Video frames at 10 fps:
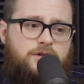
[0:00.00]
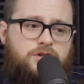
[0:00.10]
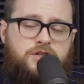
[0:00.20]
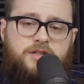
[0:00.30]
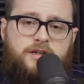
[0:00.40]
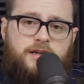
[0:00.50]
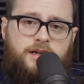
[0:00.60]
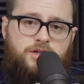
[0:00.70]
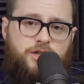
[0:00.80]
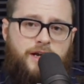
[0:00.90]
just a,
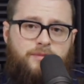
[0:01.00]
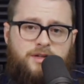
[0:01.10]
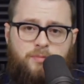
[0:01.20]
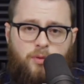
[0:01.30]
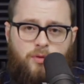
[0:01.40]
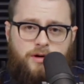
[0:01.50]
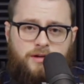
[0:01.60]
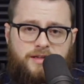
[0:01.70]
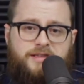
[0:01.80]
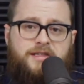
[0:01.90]
a, shameless port.
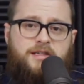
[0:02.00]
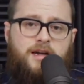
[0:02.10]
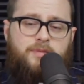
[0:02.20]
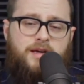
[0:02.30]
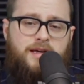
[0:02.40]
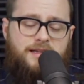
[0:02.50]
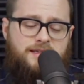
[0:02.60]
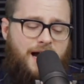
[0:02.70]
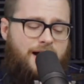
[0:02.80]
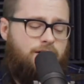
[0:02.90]
This is going to be an
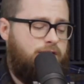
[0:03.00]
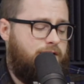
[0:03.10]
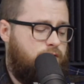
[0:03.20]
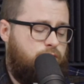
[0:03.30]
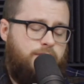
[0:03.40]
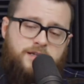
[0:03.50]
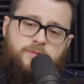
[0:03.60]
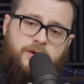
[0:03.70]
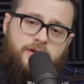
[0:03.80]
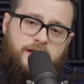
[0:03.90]
entirely new
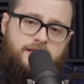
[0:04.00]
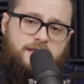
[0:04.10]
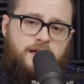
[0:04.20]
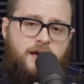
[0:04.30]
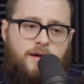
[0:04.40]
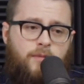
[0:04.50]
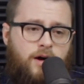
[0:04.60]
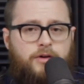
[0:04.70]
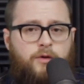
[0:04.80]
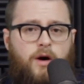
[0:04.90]
experience.
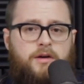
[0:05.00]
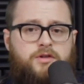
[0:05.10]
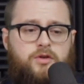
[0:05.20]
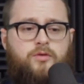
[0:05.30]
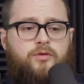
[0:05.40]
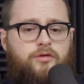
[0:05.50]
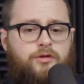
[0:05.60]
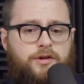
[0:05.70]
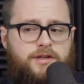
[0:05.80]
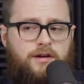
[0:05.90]
Mario also
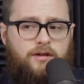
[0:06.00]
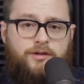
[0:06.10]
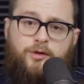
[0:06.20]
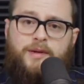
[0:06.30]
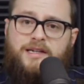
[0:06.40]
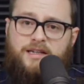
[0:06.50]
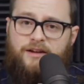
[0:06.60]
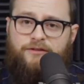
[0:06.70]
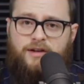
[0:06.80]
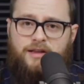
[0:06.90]
looked a little bit
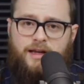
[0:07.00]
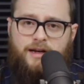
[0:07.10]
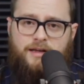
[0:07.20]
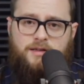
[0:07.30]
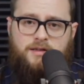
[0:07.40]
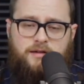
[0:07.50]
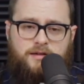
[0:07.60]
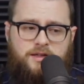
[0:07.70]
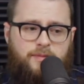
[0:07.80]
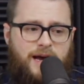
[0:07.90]
different than his
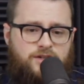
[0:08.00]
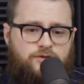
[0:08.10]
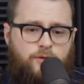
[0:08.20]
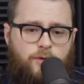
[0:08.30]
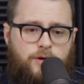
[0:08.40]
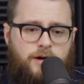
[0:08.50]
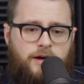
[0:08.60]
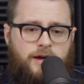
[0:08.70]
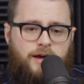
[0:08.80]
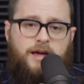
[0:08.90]
Smash 4
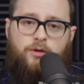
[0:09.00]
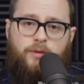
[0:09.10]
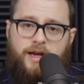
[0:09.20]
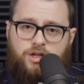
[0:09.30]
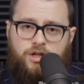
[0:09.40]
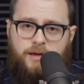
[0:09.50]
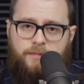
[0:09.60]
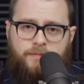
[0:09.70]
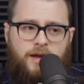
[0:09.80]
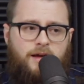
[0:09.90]

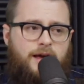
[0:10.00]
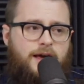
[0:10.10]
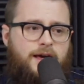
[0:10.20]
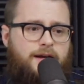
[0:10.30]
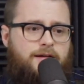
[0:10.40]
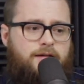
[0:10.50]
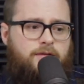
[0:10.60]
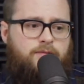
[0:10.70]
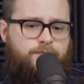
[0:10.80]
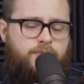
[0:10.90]
iteration, and
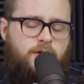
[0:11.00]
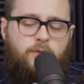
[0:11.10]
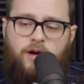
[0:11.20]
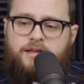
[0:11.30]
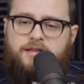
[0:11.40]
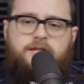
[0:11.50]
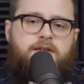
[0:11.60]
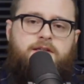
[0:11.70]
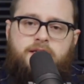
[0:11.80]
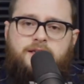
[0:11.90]
you know, while it's
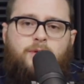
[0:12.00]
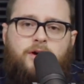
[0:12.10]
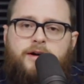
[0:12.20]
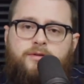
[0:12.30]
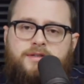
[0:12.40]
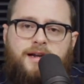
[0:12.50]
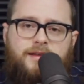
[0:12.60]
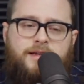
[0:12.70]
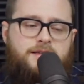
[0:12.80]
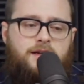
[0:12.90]
it's it's Mario, it's
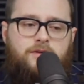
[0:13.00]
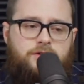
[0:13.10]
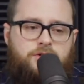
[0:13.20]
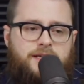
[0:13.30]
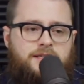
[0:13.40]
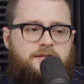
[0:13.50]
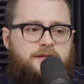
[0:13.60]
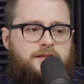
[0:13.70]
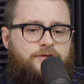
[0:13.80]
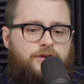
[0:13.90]
not like he's going to look
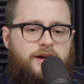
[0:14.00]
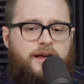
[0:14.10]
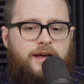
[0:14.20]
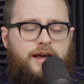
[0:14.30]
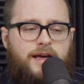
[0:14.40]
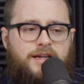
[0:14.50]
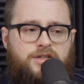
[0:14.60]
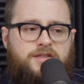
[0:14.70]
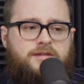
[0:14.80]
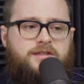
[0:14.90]
drastically different. It
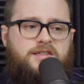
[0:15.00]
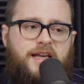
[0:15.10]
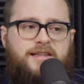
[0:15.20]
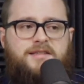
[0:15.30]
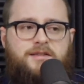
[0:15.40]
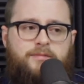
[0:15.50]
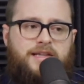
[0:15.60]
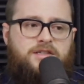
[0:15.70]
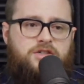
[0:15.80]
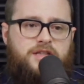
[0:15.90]
just sends this
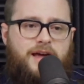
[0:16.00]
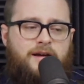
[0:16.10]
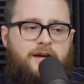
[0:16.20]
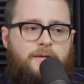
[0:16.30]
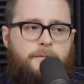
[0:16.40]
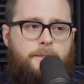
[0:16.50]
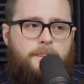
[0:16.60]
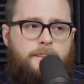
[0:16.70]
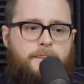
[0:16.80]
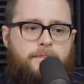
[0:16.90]
message that
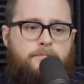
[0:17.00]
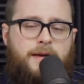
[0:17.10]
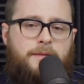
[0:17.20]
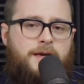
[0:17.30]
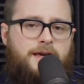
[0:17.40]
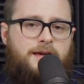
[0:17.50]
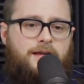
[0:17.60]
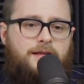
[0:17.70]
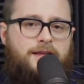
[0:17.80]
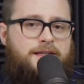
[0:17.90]

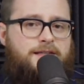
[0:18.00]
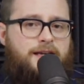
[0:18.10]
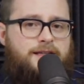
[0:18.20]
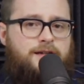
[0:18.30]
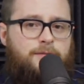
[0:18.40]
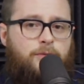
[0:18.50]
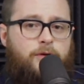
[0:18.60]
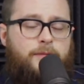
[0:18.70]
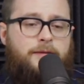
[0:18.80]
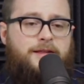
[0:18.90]
maybe this isn't a
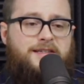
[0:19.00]
port. Maybe